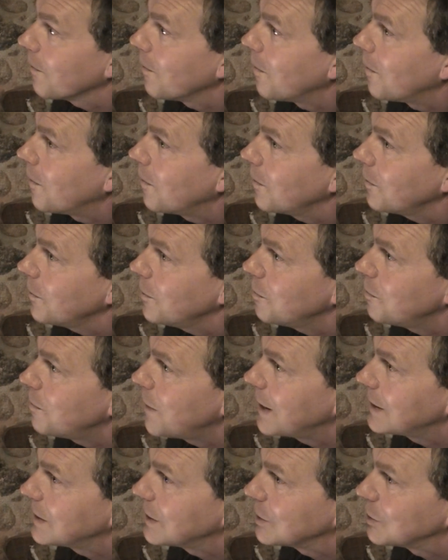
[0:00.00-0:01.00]
"All the
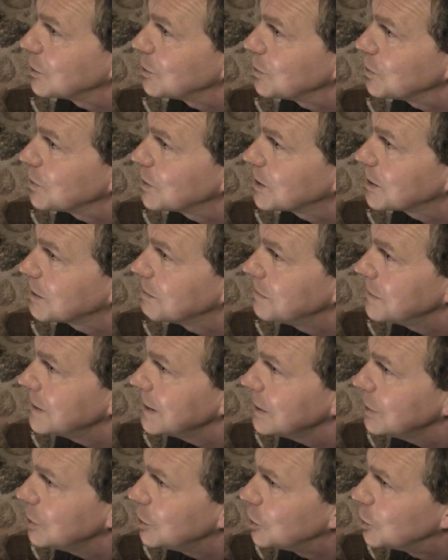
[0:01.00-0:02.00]
better to
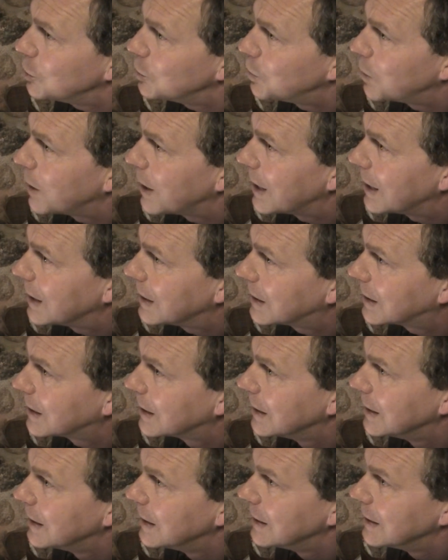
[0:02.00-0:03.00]
smell you
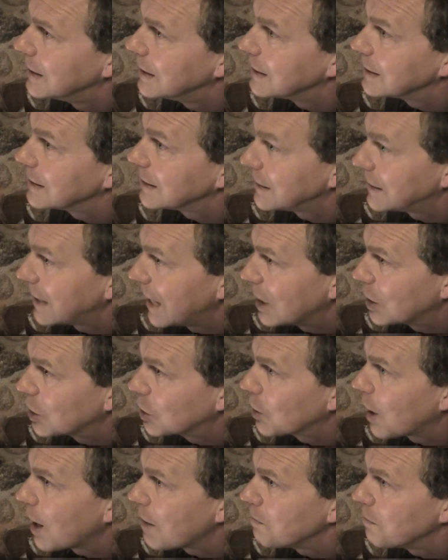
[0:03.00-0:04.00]
with,"
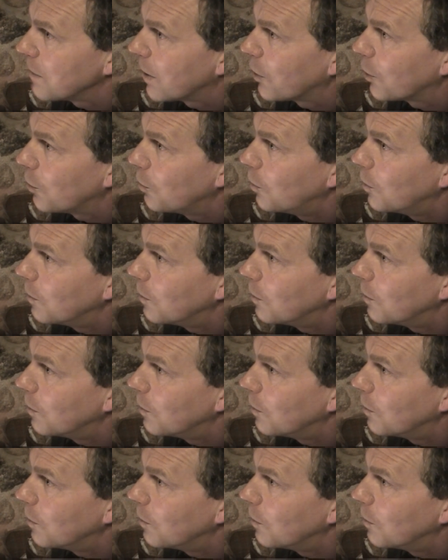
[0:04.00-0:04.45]
said Grandmother